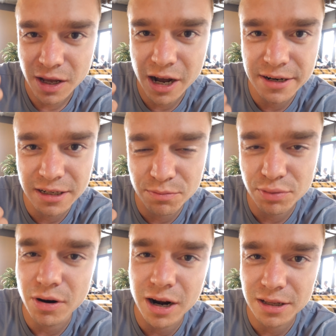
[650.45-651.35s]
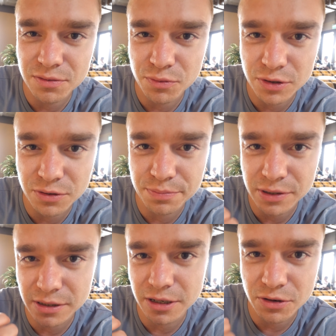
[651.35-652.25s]
onion broth when you
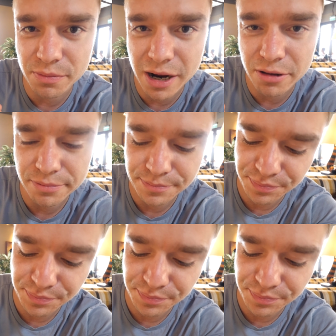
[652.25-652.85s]
put it in your mouth.